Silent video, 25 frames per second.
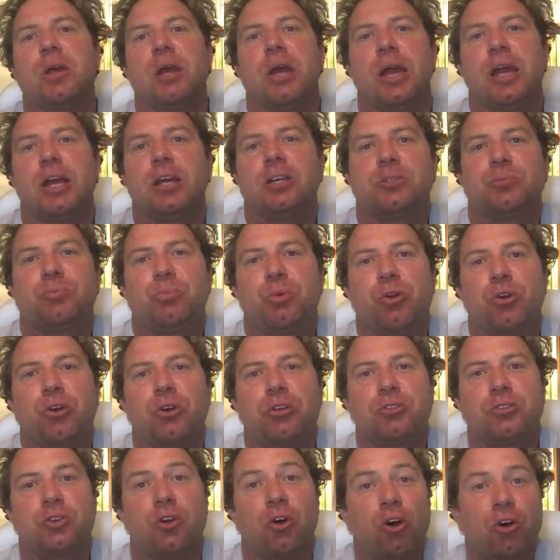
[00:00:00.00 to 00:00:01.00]

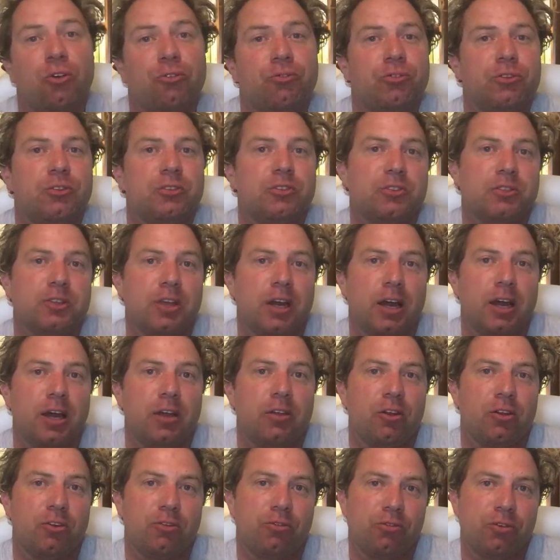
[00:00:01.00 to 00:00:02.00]
Experts often say
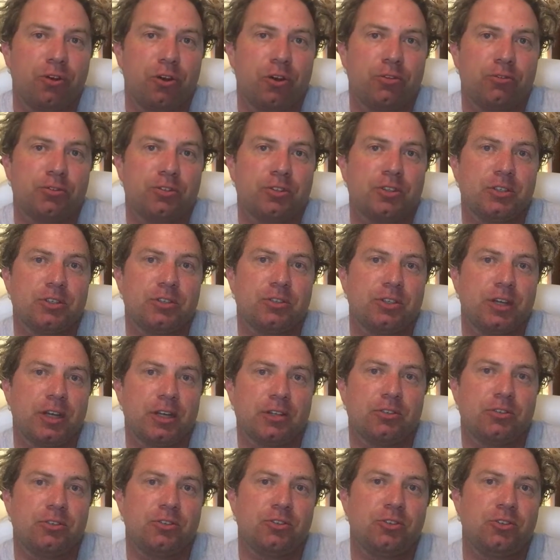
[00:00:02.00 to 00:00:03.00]
that a fear of
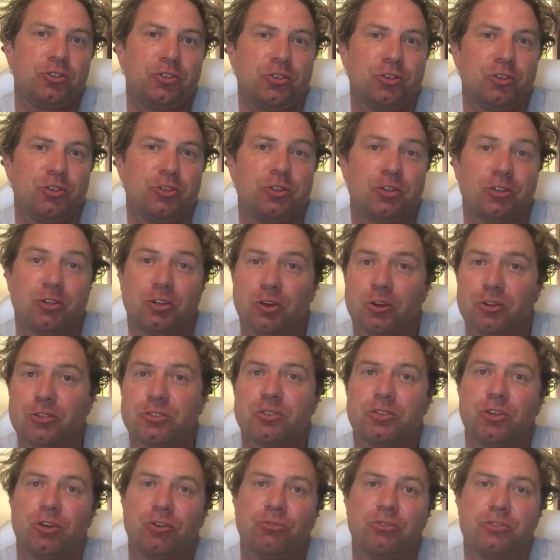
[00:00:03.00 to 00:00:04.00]
success is due to low
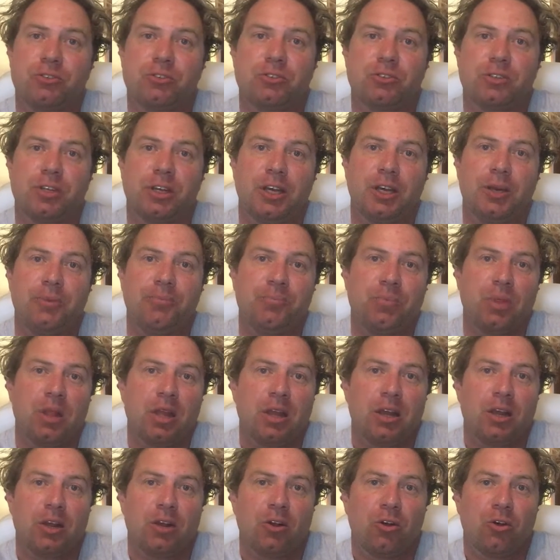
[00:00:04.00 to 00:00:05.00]
self-esteem
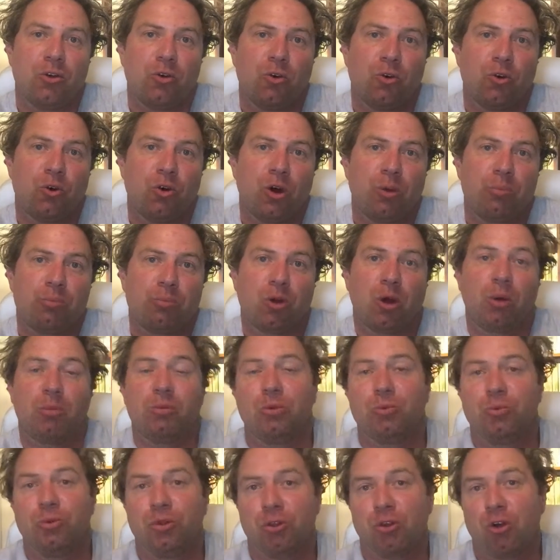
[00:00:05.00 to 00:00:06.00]
or a
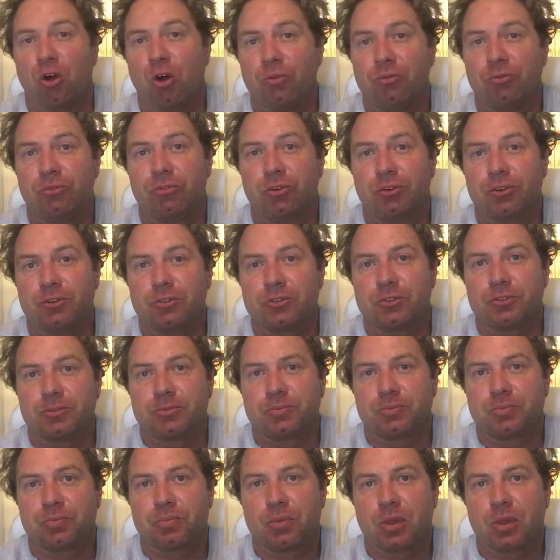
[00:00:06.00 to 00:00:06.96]
problem with confidence.